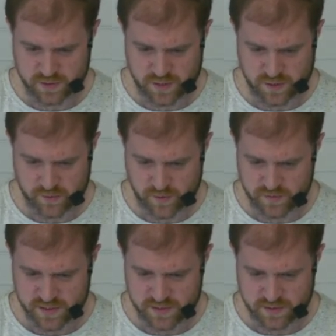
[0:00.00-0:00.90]

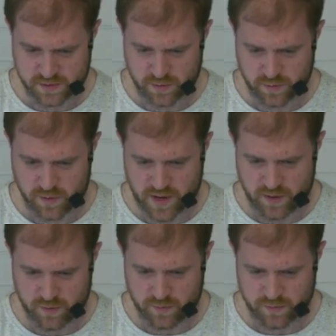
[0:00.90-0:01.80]
JWTs, Google
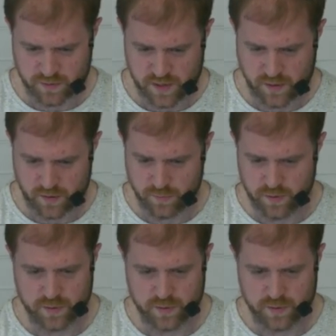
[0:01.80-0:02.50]
Cloud, GitHub.